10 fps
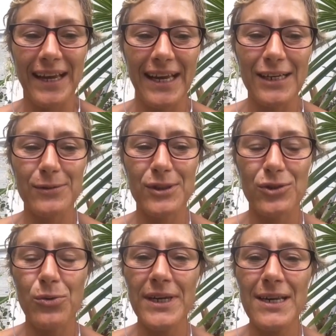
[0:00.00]
It was
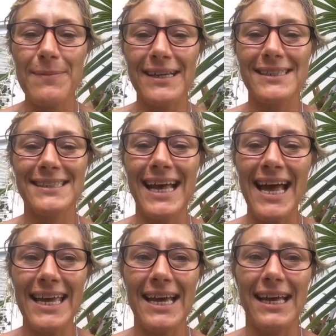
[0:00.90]
talking about
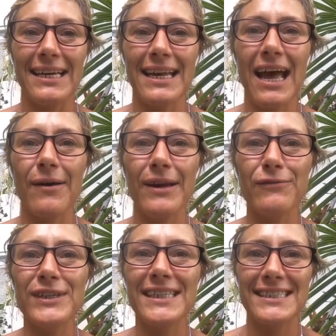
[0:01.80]
desire and how
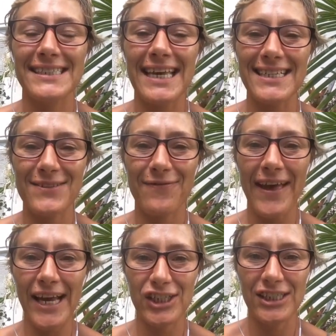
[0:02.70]
every
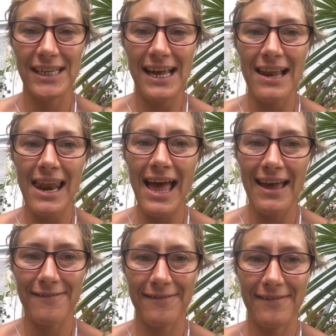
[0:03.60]
dissatisfaction in our life
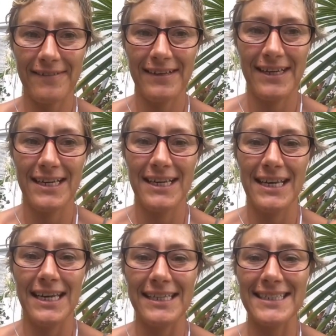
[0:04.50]

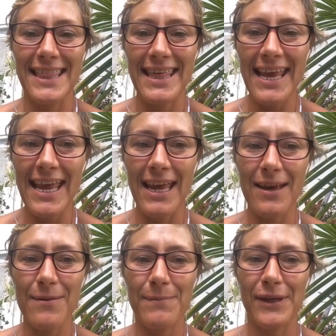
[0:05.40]
is there
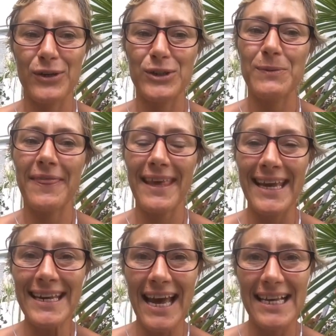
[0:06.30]
because
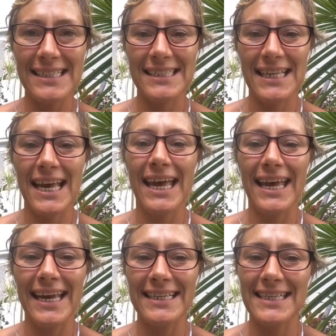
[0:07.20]
within us
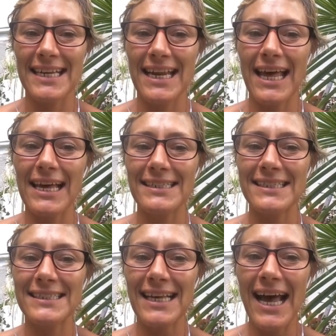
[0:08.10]
is a
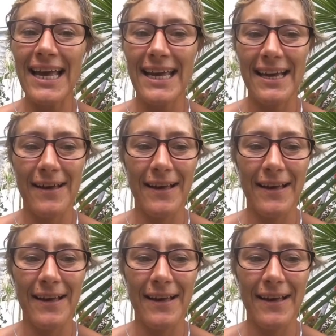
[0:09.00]
desire